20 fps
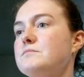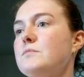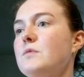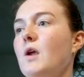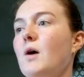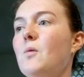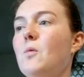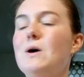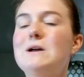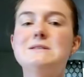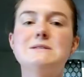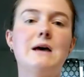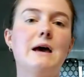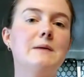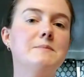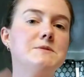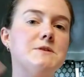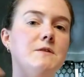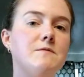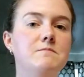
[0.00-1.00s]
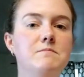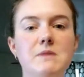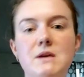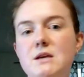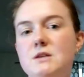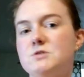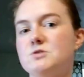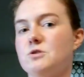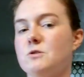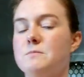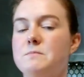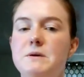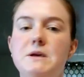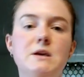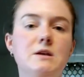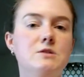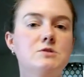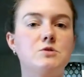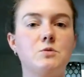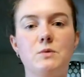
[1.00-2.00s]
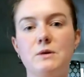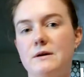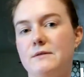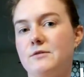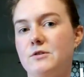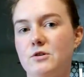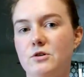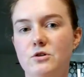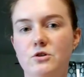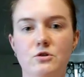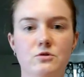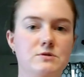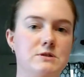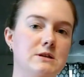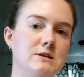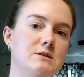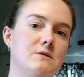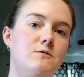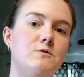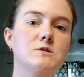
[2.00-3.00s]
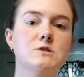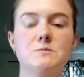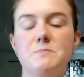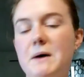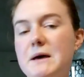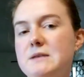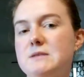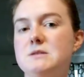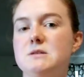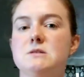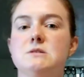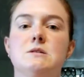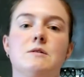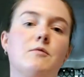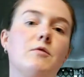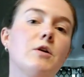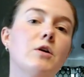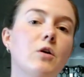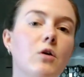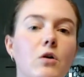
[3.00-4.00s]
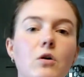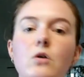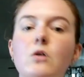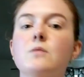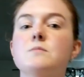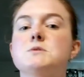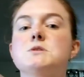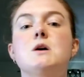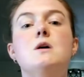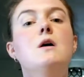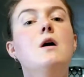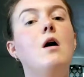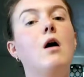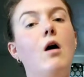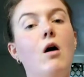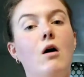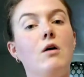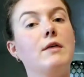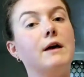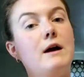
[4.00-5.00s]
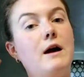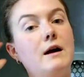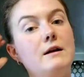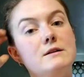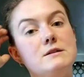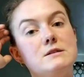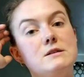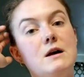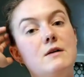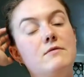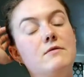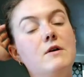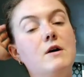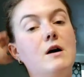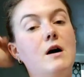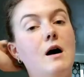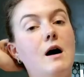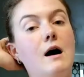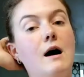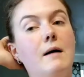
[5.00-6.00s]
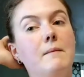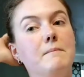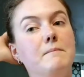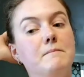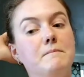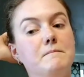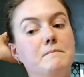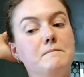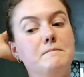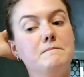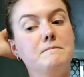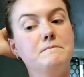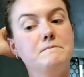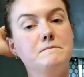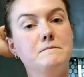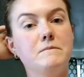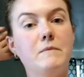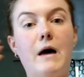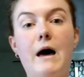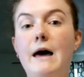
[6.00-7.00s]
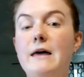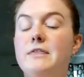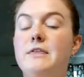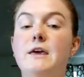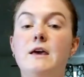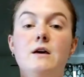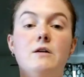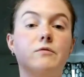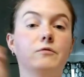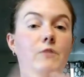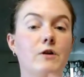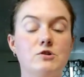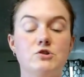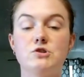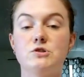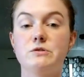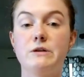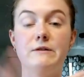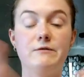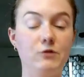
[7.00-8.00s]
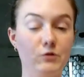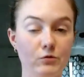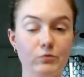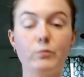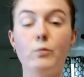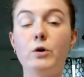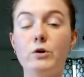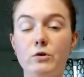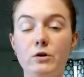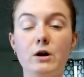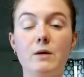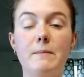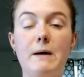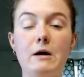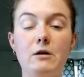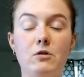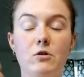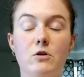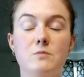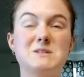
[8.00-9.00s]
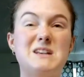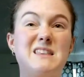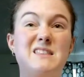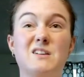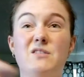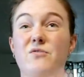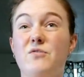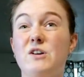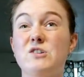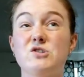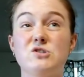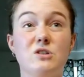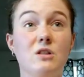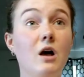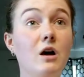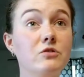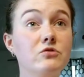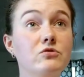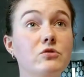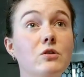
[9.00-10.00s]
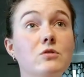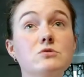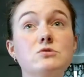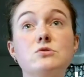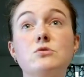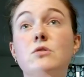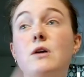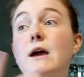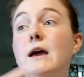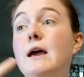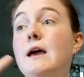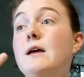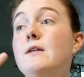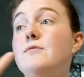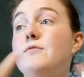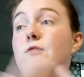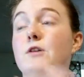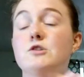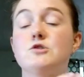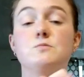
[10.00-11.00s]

what types of meats or beans or whatever you're using, different spices, different herbs, all that kind of stuff. I think fresh, if you're wondering about herbs, I think fresh cilantro is great, fresh